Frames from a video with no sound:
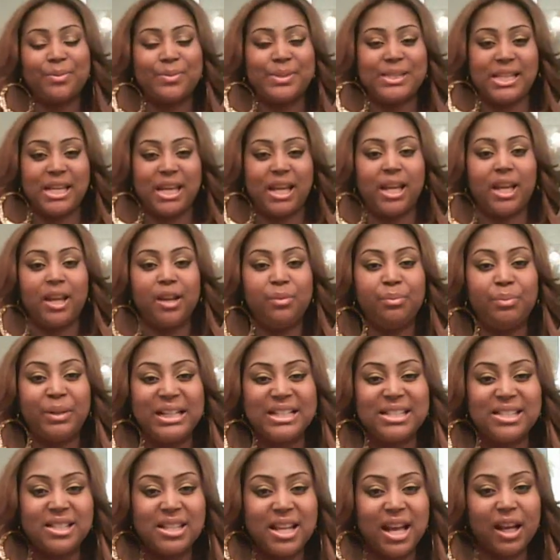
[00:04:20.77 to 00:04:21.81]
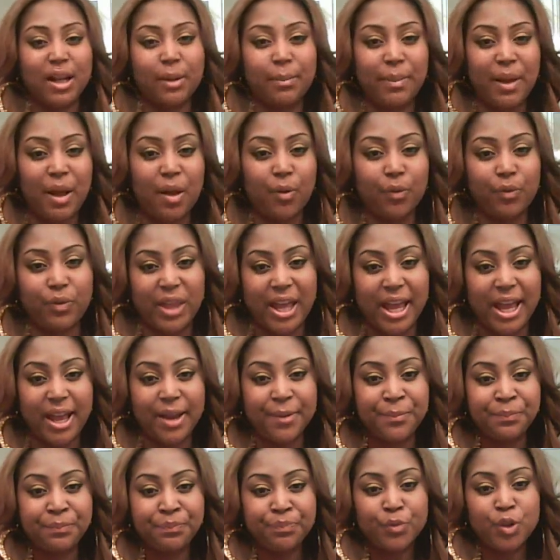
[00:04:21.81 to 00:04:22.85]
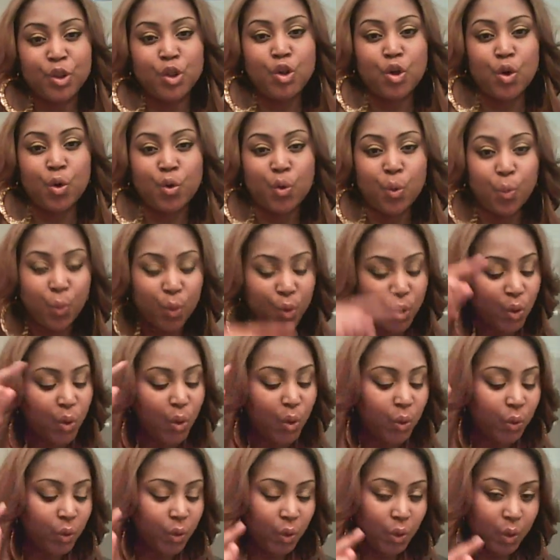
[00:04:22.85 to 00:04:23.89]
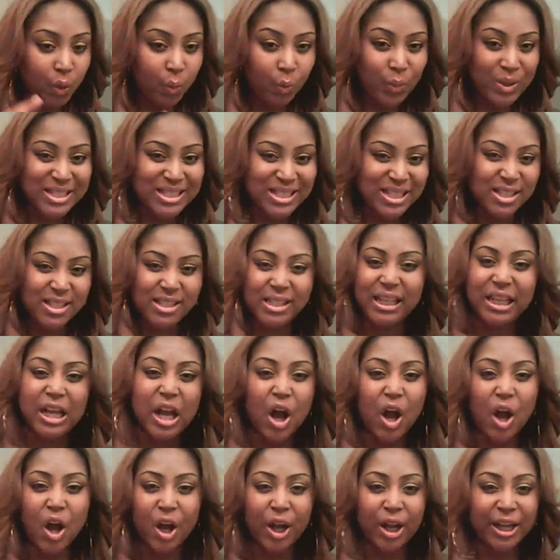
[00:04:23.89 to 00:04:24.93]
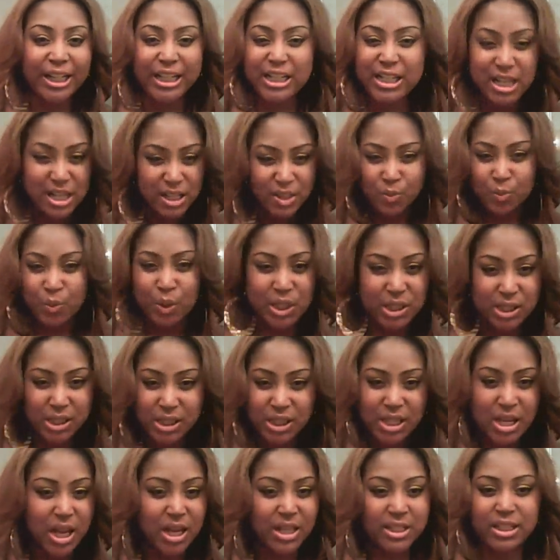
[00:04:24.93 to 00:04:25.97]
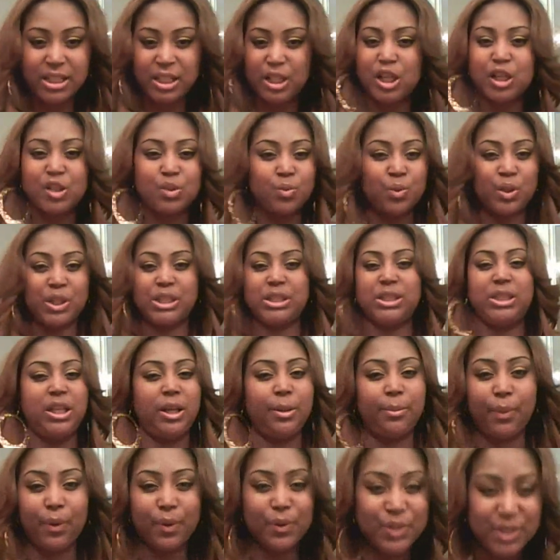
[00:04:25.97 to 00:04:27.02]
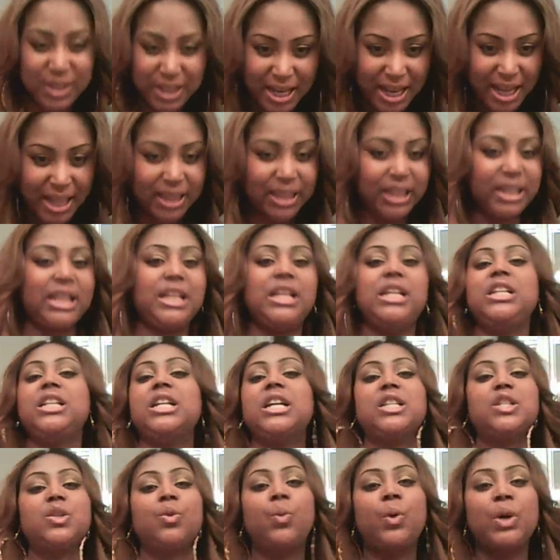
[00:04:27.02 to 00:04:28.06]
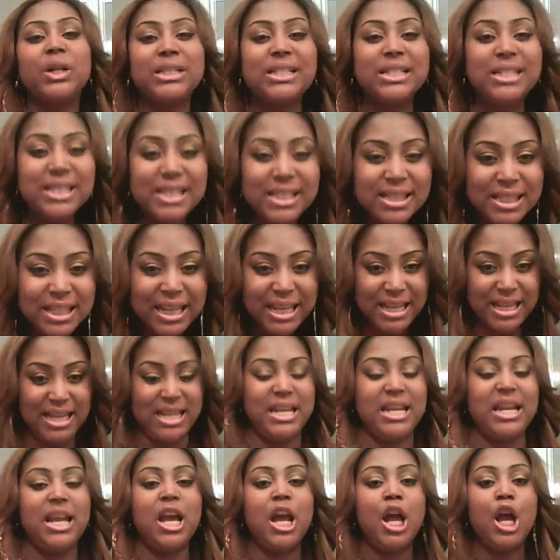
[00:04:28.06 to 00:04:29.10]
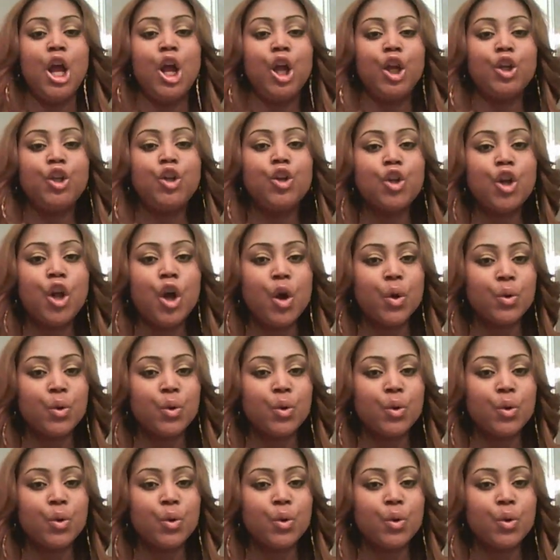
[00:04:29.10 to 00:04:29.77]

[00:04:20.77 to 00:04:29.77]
You know what I'm saying? But it's not about that. The world wants to see God. He doesn't want to see us. He doesn't want to see a personality. He doesn't want to see,